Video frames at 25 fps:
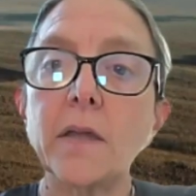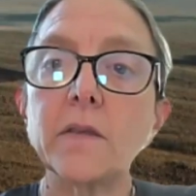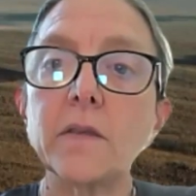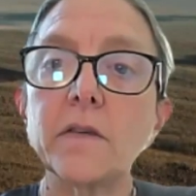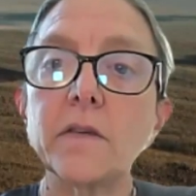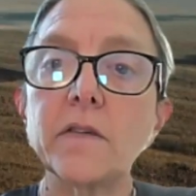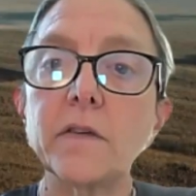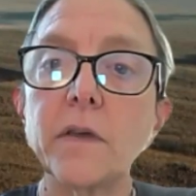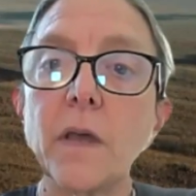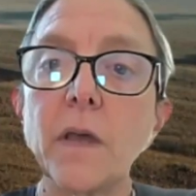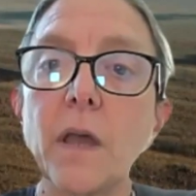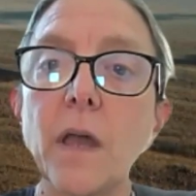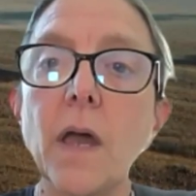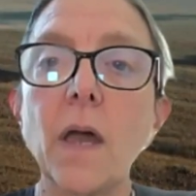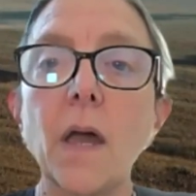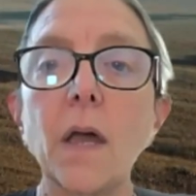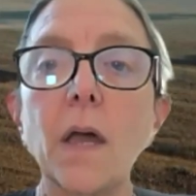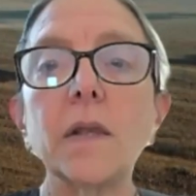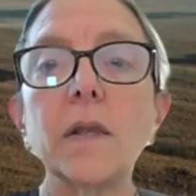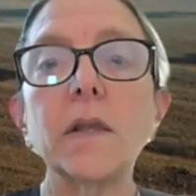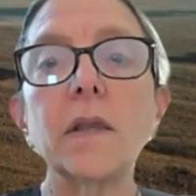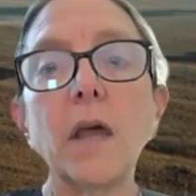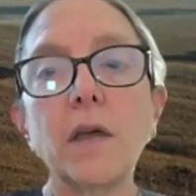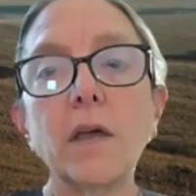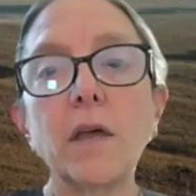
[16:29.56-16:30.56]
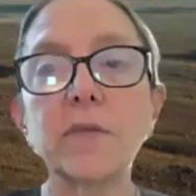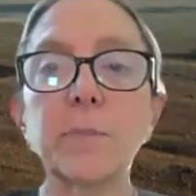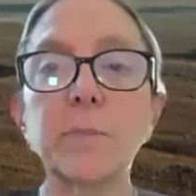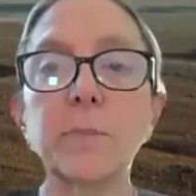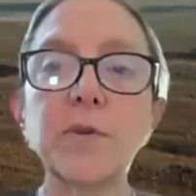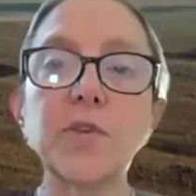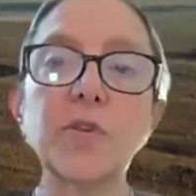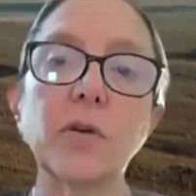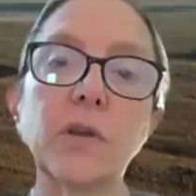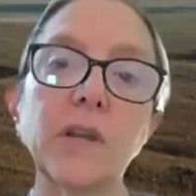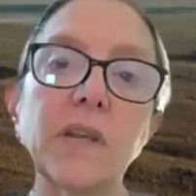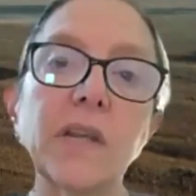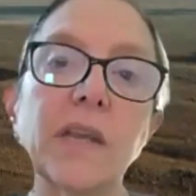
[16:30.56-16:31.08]
And last
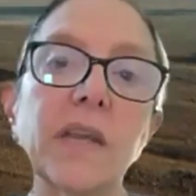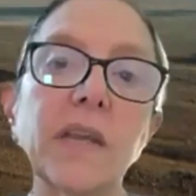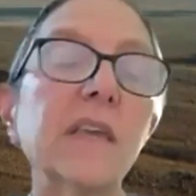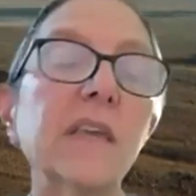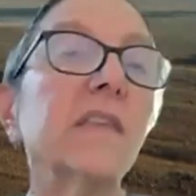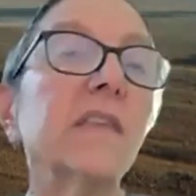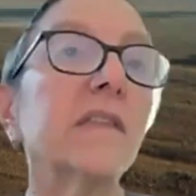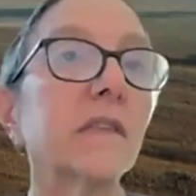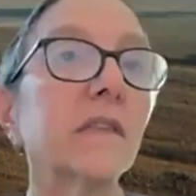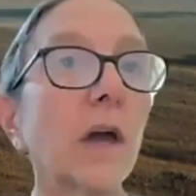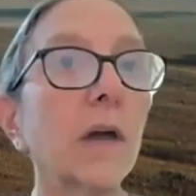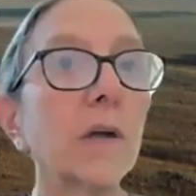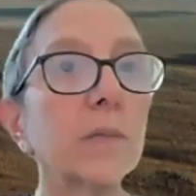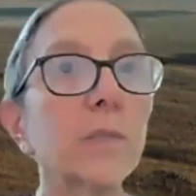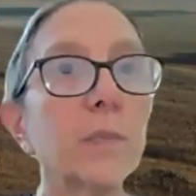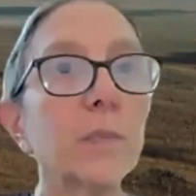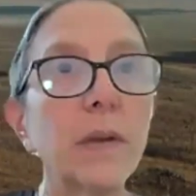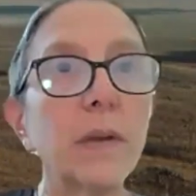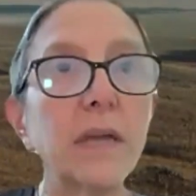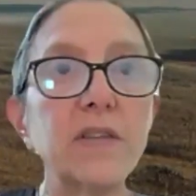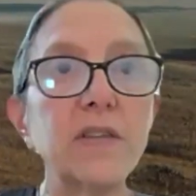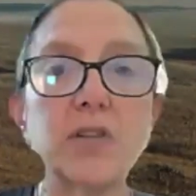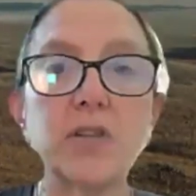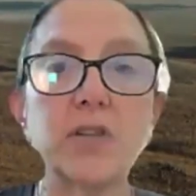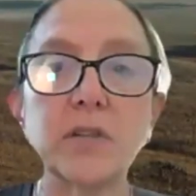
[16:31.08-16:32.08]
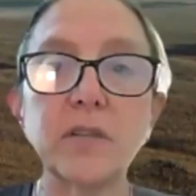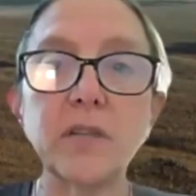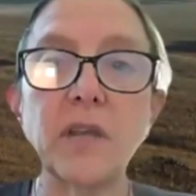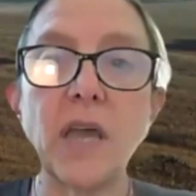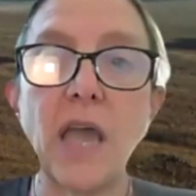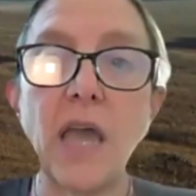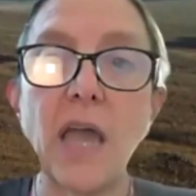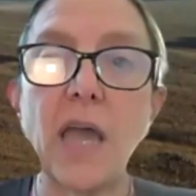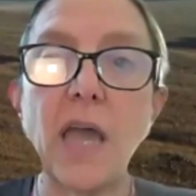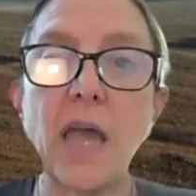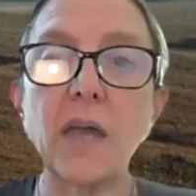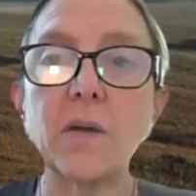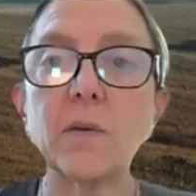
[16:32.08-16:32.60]
but not least, I'd mention
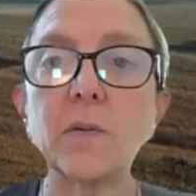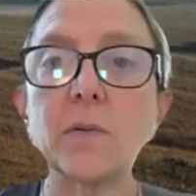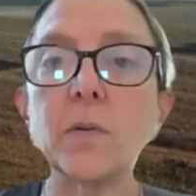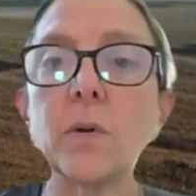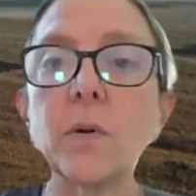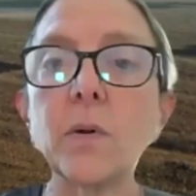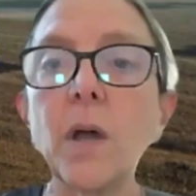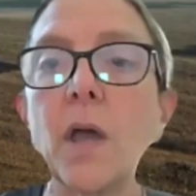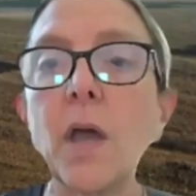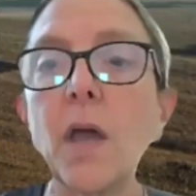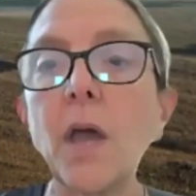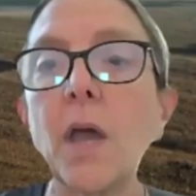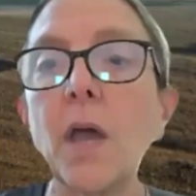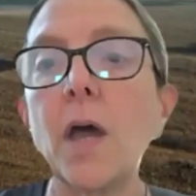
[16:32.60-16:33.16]
how